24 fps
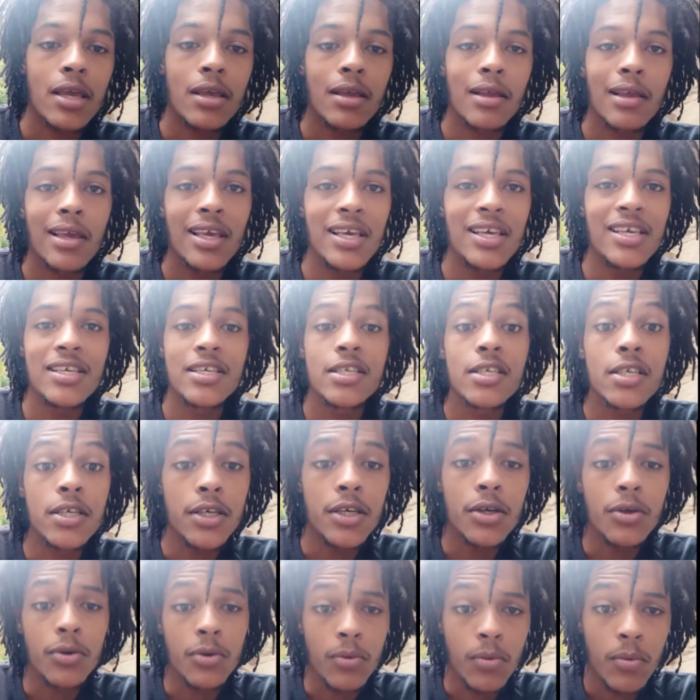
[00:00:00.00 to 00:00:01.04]

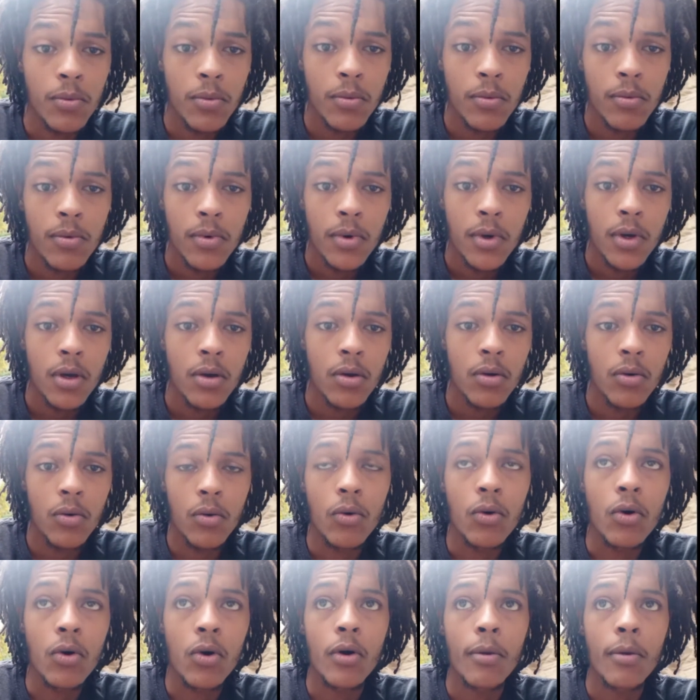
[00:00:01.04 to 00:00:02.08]
ECU
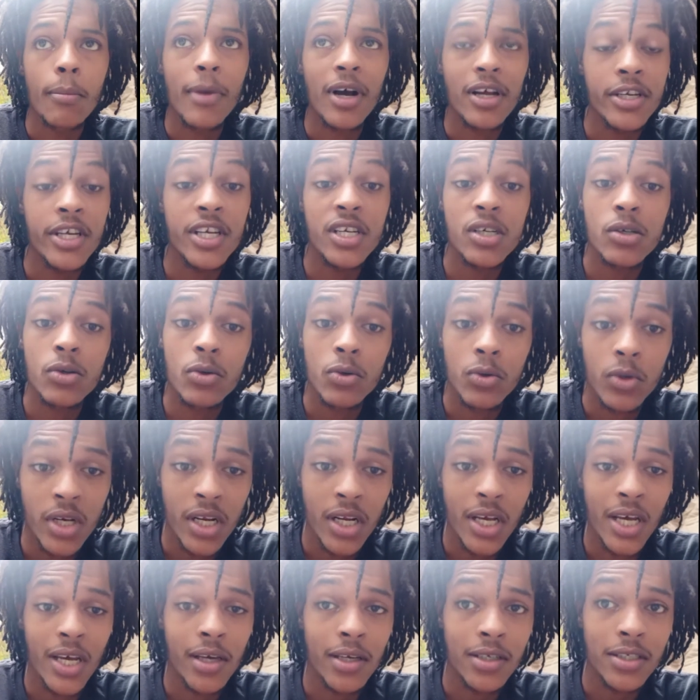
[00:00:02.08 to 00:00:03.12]
or my digital
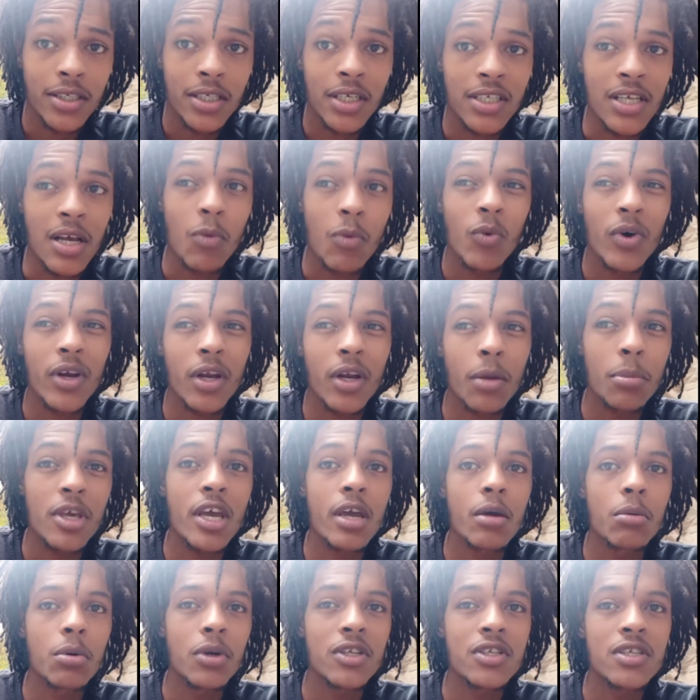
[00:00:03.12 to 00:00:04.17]
dash, because I want to be
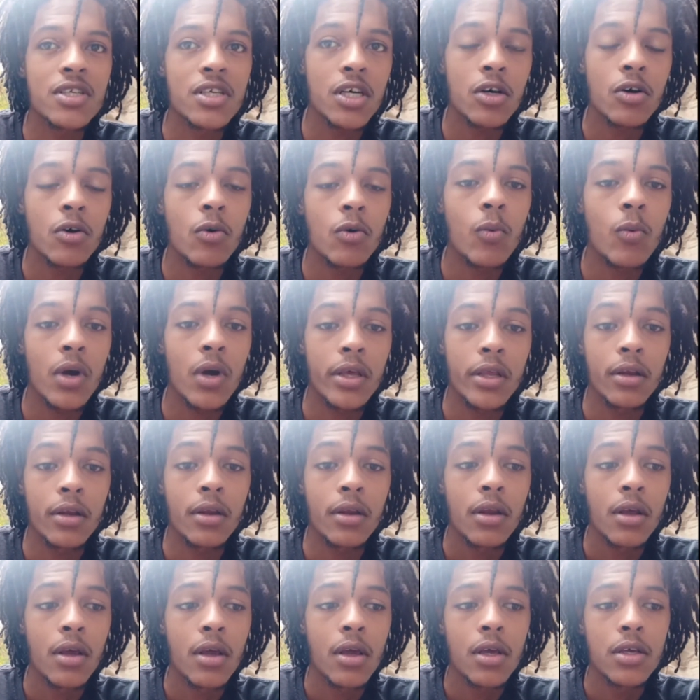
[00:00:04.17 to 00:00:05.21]
able to tell when
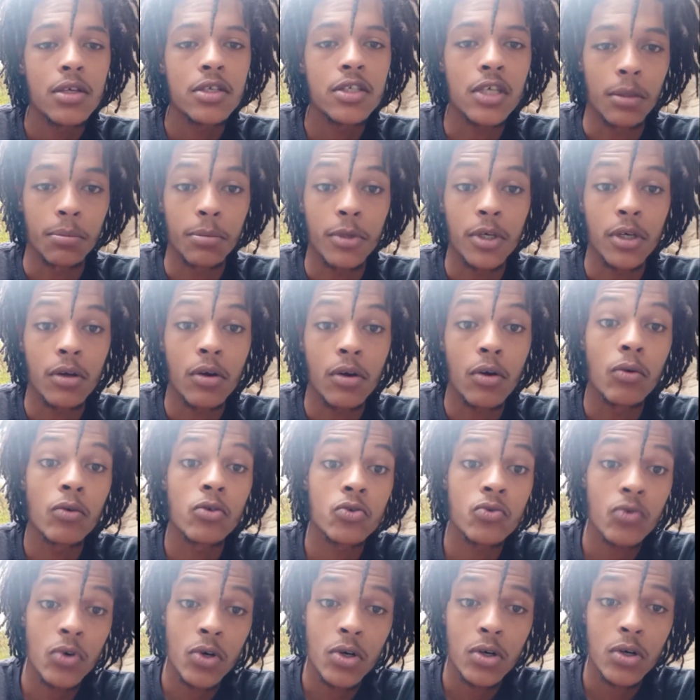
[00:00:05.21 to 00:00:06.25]
something goes
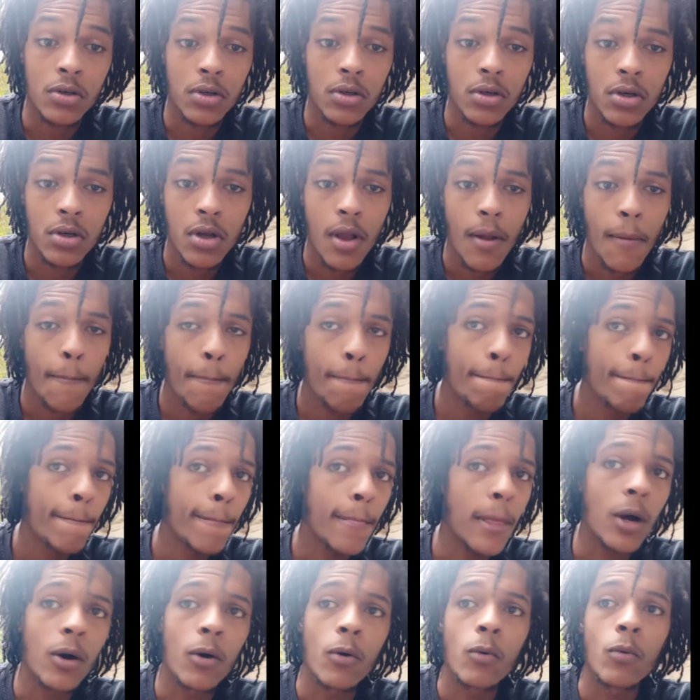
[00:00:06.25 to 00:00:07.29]
wrong.
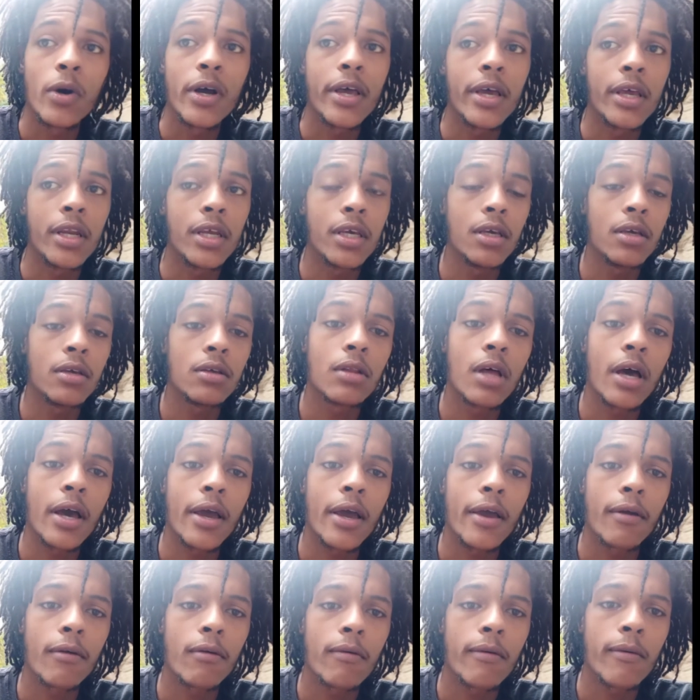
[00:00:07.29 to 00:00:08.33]
I don't want any like
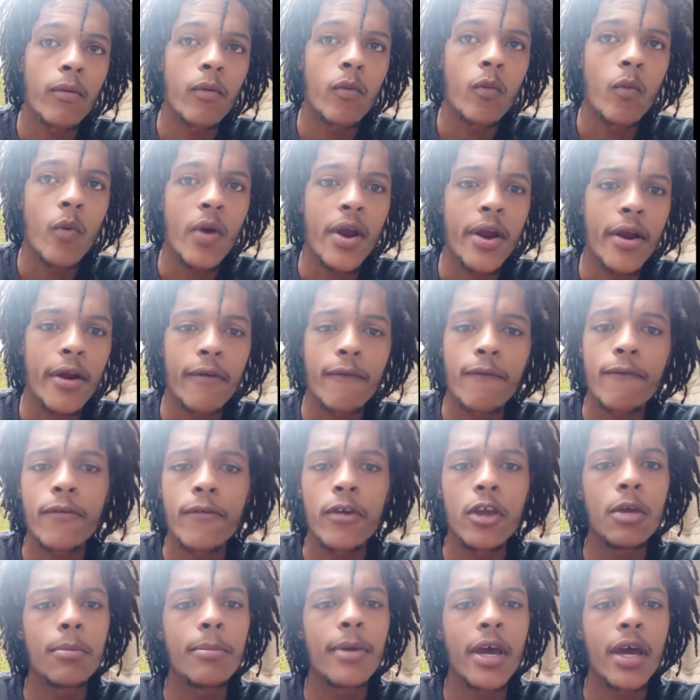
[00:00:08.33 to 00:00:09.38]
weird
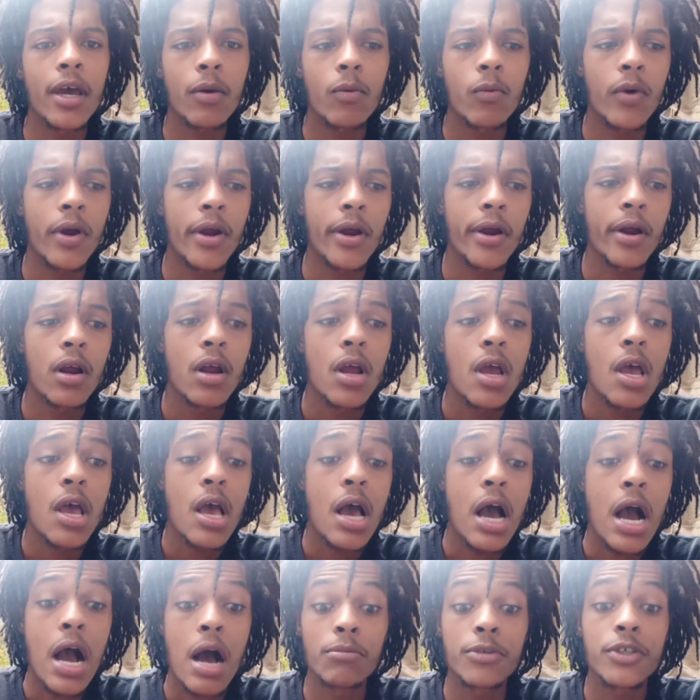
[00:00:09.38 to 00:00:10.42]
feedback where
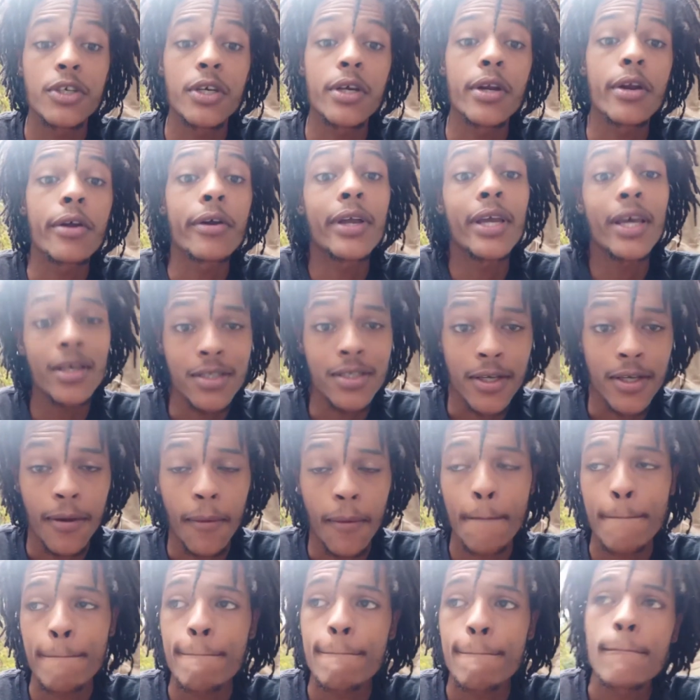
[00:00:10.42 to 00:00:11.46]
I'm sitting there guessing.
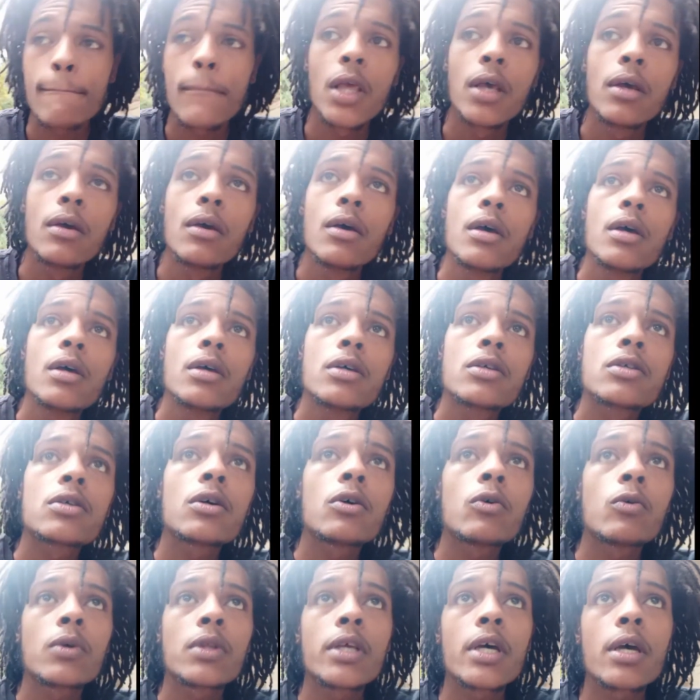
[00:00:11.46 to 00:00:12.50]
So
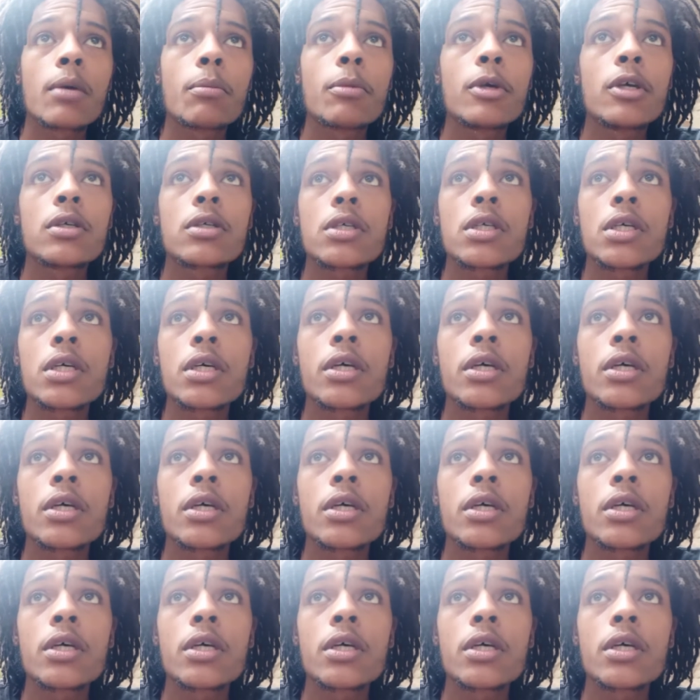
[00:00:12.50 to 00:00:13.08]
with that being said,